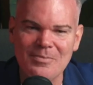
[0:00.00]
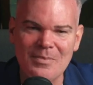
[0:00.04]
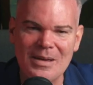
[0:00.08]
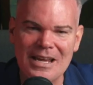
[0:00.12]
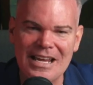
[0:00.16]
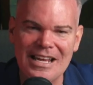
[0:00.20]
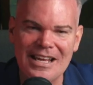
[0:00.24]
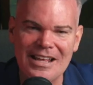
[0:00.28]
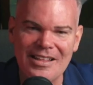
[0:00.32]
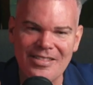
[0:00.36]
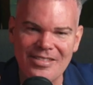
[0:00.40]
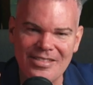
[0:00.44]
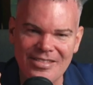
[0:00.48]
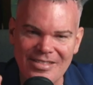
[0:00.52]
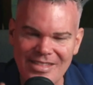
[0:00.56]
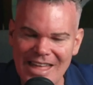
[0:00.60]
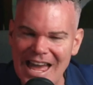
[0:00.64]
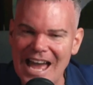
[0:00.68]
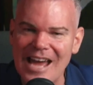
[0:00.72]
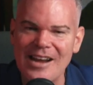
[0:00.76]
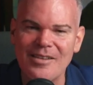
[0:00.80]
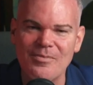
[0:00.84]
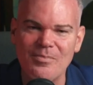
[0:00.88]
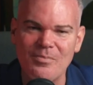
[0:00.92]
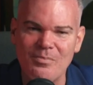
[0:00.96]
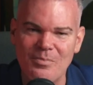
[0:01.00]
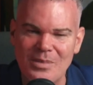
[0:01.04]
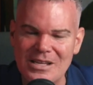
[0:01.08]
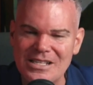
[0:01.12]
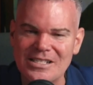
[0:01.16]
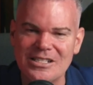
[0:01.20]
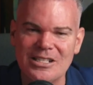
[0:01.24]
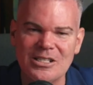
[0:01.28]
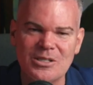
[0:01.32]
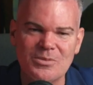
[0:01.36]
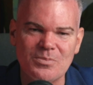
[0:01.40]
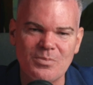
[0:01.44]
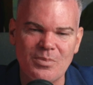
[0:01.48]
me that
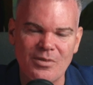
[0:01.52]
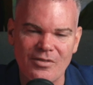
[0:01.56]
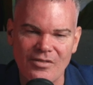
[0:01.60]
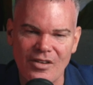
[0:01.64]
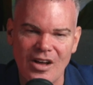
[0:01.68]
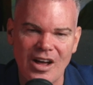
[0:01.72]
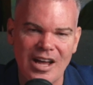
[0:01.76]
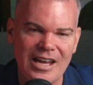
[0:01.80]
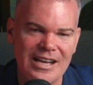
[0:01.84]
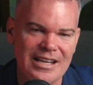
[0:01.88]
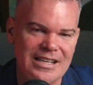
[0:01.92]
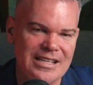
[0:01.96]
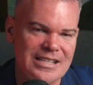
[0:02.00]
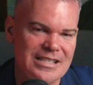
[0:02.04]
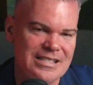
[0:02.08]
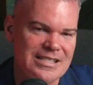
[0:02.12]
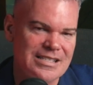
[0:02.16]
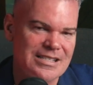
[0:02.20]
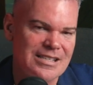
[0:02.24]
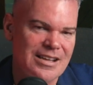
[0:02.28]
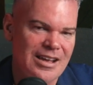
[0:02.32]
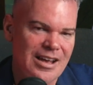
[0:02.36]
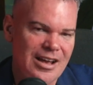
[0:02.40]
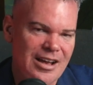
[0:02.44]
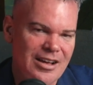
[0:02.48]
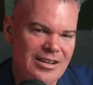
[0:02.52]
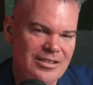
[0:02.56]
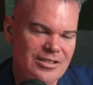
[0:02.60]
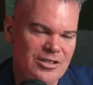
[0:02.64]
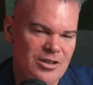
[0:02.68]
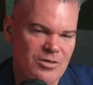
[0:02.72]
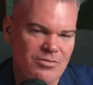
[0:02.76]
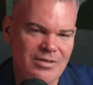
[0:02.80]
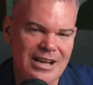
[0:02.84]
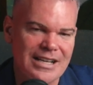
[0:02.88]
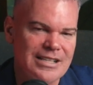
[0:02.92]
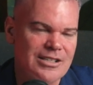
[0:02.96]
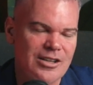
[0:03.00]
business provider's
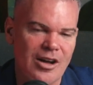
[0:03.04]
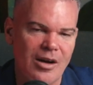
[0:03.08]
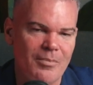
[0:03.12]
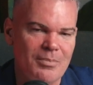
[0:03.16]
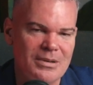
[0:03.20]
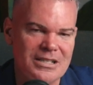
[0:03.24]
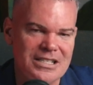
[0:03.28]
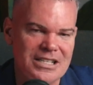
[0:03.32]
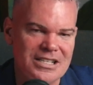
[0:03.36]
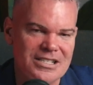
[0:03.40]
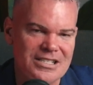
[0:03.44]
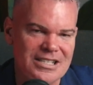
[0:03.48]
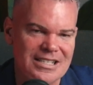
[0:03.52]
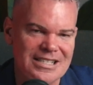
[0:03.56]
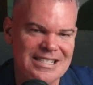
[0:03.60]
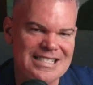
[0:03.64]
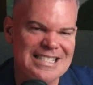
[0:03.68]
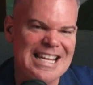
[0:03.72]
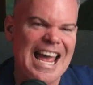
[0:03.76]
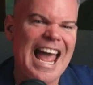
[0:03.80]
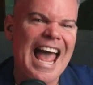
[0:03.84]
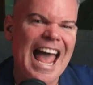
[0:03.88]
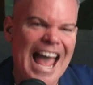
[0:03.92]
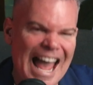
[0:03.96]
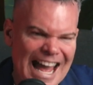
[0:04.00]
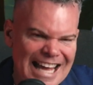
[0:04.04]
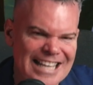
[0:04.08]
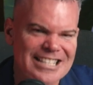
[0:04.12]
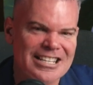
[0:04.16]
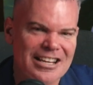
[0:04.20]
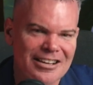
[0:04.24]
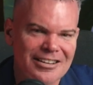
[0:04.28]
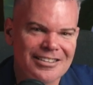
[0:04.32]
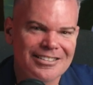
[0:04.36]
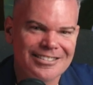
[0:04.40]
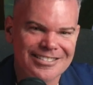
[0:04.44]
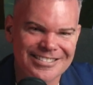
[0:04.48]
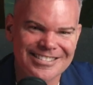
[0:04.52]
direct competition's ad.
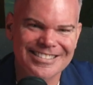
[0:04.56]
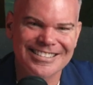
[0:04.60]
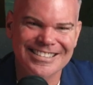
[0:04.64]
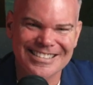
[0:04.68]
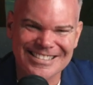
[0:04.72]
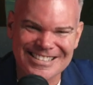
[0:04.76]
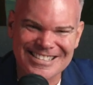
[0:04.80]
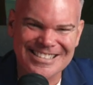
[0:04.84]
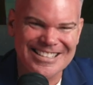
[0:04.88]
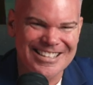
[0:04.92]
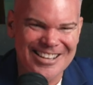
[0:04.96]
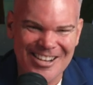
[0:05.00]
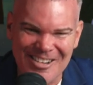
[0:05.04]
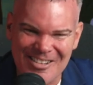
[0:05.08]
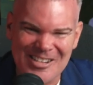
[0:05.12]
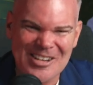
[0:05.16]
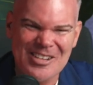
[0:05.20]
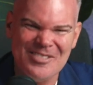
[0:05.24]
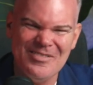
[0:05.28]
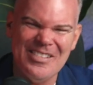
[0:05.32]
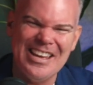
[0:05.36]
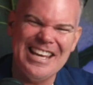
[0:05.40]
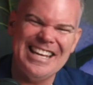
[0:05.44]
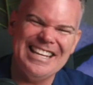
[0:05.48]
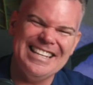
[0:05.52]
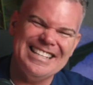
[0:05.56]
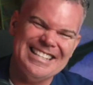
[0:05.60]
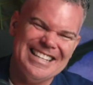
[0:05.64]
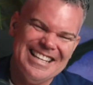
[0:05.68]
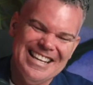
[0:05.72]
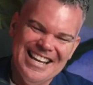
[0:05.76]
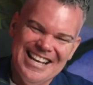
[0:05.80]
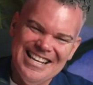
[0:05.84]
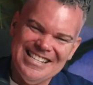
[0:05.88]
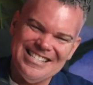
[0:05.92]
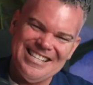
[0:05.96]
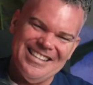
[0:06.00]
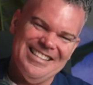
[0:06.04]
Do you know what I mean?
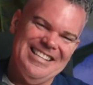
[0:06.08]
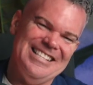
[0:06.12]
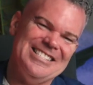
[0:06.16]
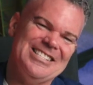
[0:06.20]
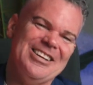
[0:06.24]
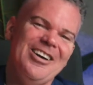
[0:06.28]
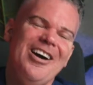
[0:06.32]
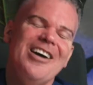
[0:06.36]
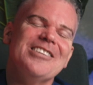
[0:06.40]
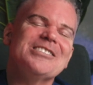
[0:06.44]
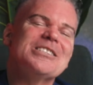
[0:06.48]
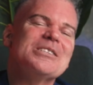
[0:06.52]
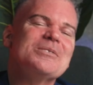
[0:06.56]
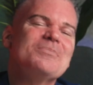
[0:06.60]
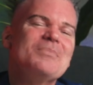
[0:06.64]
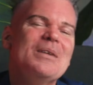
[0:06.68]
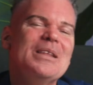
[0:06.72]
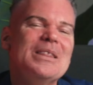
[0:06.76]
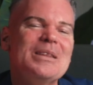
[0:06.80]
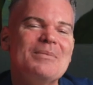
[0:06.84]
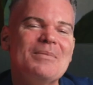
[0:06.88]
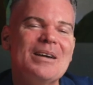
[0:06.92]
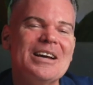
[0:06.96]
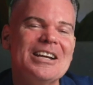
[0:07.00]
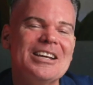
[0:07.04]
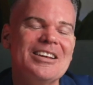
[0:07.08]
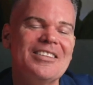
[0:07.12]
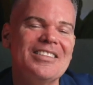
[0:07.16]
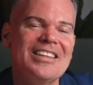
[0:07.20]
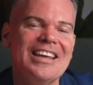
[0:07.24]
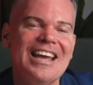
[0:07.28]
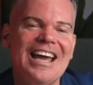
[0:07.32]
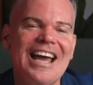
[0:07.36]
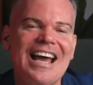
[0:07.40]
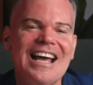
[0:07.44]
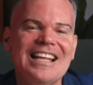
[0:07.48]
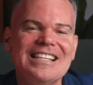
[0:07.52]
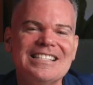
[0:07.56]
So these guys have spent the money on the
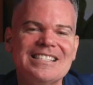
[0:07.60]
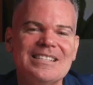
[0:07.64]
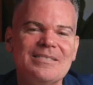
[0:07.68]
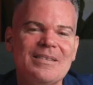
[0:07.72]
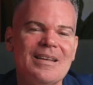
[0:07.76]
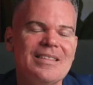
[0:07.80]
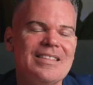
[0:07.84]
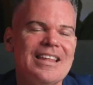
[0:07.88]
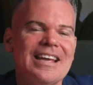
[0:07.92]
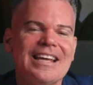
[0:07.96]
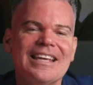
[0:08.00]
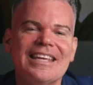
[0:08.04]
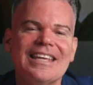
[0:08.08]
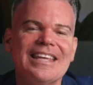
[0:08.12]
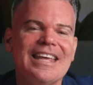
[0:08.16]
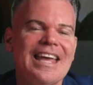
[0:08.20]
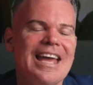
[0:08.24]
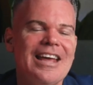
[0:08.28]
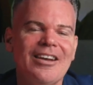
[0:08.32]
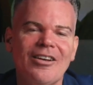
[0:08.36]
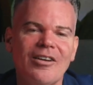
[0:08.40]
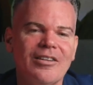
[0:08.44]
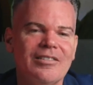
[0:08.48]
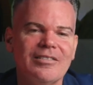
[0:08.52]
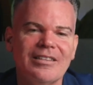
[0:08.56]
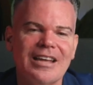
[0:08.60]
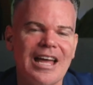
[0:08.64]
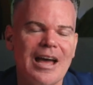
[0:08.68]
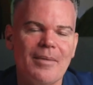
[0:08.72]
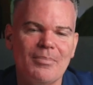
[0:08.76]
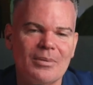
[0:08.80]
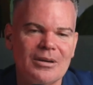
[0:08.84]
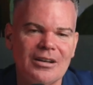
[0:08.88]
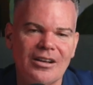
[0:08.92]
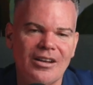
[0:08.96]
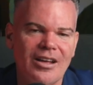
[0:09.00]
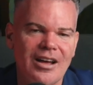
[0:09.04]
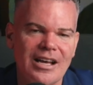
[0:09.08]
ads and they cannot
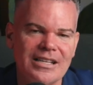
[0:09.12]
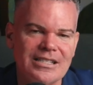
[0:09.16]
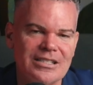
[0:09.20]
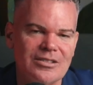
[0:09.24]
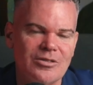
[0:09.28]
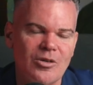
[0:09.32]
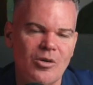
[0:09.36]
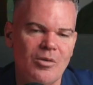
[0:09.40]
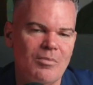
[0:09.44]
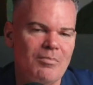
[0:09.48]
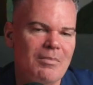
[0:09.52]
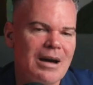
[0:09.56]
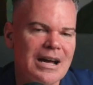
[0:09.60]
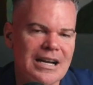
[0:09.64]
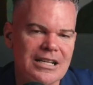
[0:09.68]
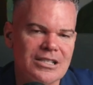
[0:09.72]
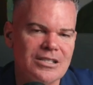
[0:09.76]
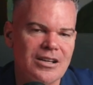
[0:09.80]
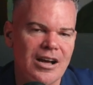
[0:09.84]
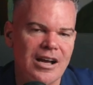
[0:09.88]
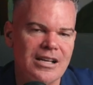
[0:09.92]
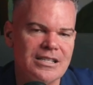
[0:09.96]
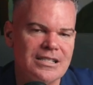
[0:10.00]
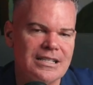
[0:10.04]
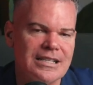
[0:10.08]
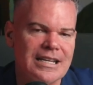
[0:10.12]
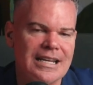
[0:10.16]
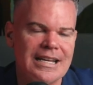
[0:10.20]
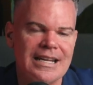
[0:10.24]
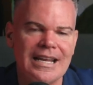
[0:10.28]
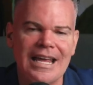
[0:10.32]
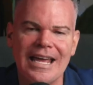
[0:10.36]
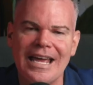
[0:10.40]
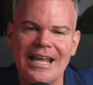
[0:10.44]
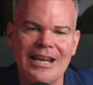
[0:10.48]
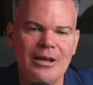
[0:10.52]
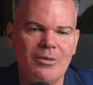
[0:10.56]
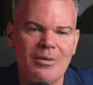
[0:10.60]
capitalize it or monetize it in
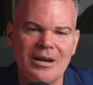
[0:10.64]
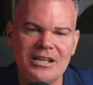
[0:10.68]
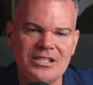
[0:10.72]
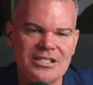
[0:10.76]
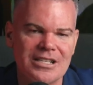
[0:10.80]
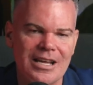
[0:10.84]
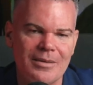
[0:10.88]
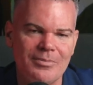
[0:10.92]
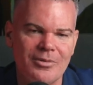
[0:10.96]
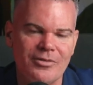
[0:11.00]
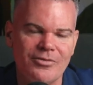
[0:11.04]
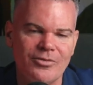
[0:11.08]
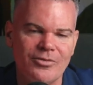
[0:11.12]
any way, shape, or